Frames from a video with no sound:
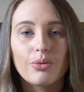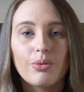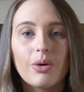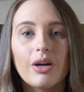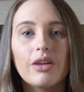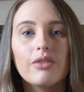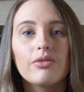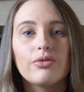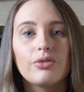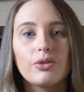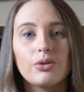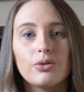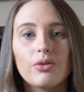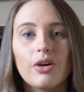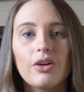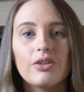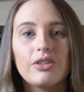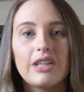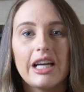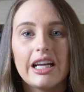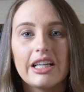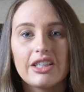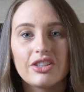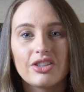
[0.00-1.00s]
One full
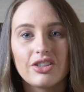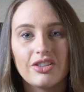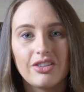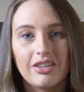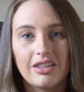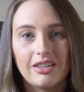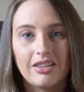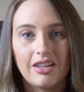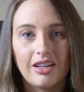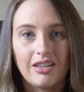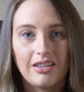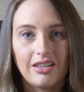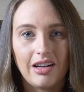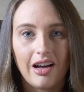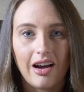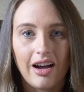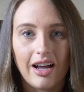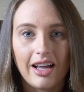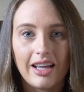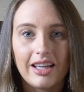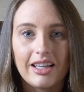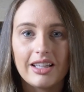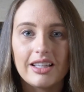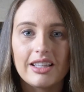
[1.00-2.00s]
rotation in the London
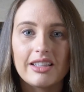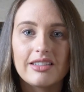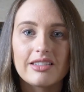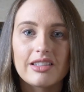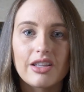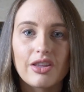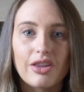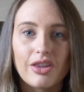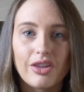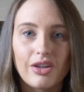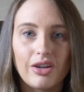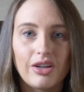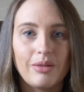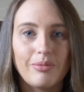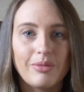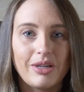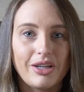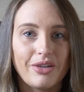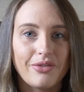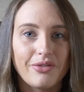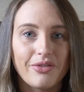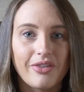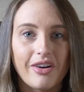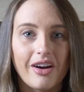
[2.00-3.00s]
Eye is a
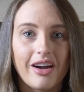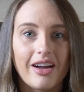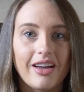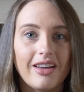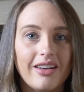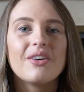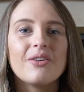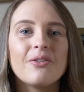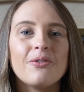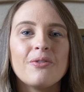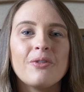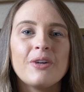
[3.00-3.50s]
30-minute ride.